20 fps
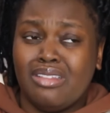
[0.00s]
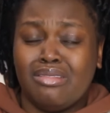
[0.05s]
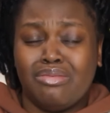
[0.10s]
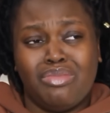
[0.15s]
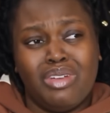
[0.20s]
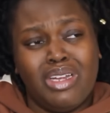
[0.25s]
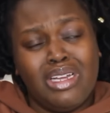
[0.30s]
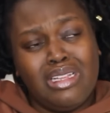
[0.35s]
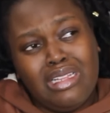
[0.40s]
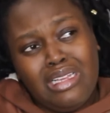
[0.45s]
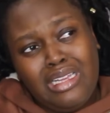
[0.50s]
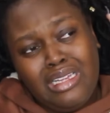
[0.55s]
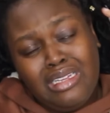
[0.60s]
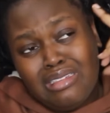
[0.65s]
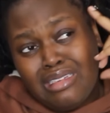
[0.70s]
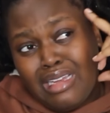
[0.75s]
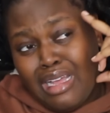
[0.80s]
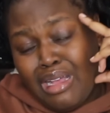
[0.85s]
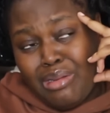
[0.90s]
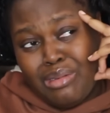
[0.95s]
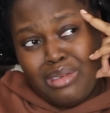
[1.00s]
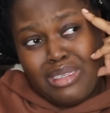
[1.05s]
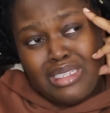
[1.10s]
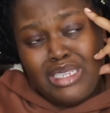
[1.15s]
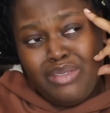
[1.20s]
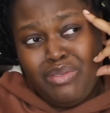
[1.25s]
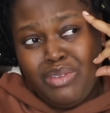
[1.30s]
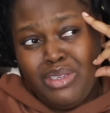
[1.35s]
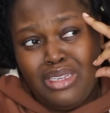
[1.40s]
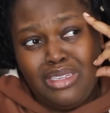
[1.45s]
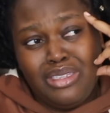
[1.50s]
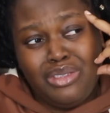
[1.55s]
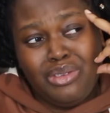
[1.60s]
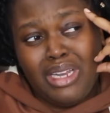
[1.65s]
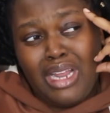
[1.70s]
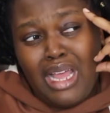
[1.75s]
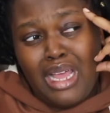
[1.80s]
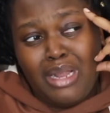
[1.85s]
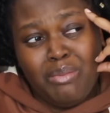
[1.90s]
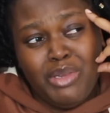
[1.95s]
Really? No, because even you could
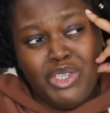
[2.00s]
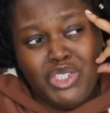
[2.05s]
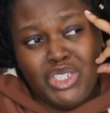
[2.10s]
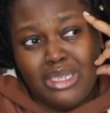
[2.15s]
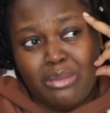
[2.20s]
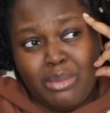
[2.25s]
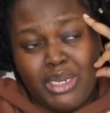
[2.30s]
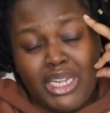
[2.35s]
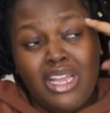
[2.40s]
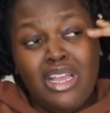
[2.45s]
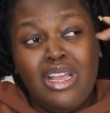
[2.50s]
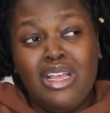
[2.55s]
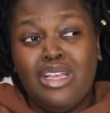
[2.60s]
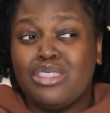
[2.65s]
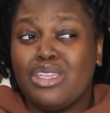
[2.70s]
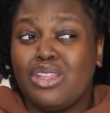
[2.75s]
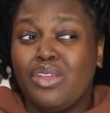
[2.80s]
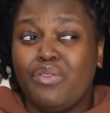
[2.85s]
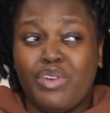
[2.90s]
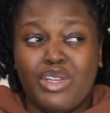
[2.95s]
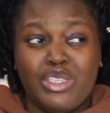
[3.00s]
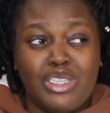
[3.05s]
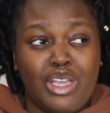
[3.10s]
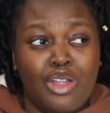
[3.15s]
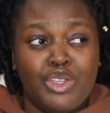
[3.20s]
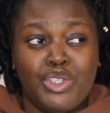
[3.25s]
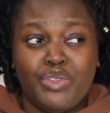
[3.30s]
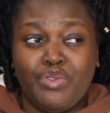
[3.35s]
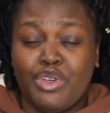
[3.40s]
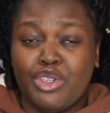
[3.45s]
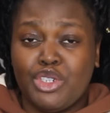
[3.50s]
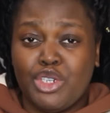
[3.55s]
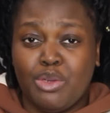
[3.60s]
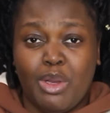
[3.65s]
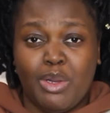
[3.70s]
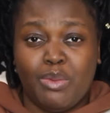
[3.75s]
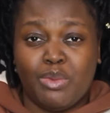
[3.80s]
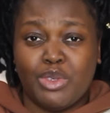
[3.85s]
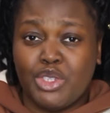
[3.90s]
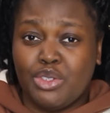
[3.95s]
add Mitch and Liberty. So the first controversial
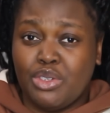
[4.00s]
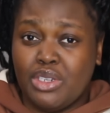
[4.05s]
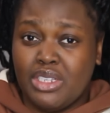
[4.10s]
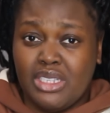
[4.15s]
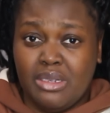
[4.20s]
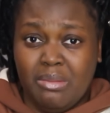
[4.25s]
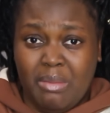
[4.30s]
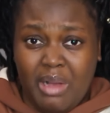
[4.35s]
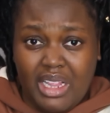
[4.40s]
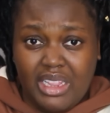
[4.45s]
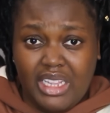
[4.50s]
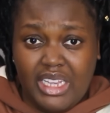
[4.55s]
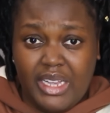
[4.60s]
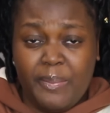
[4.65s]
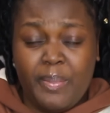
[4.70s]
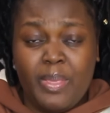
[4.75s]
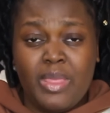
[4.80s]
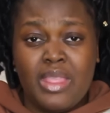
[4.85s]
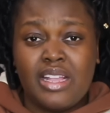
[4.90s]
one was Chris and Molly.